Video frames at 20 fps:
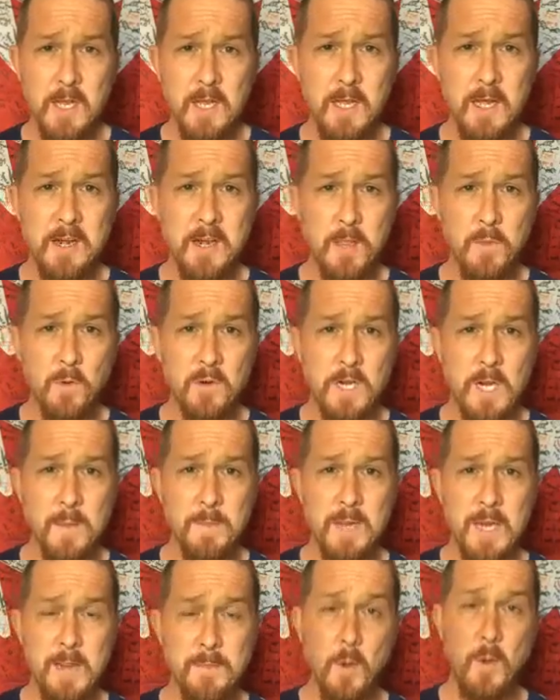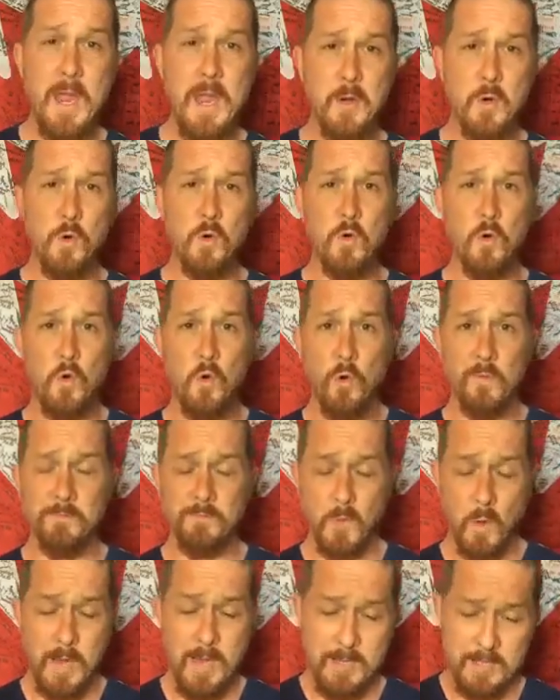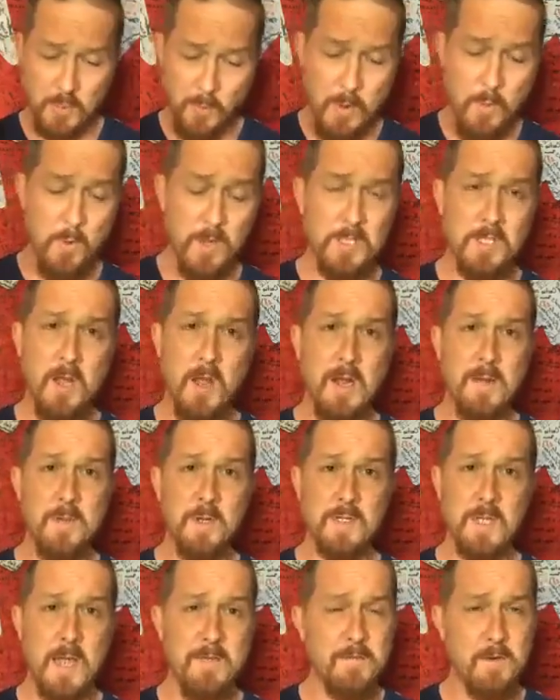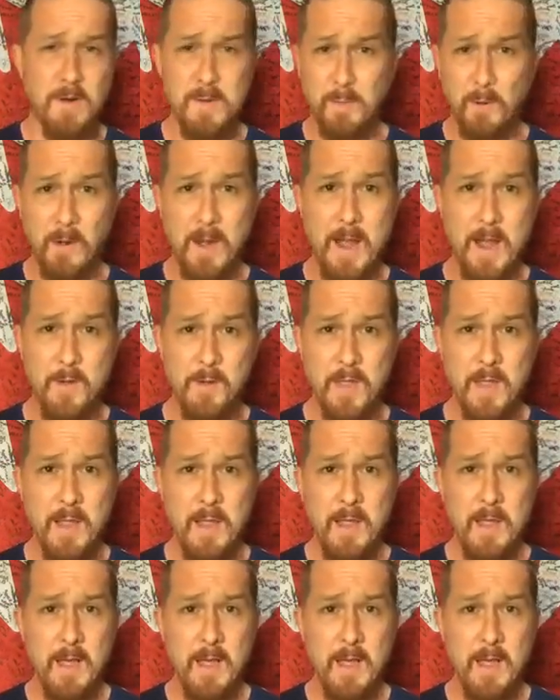Another one coming up. Okay, cool. Okay, so I want to talk about that. Very proud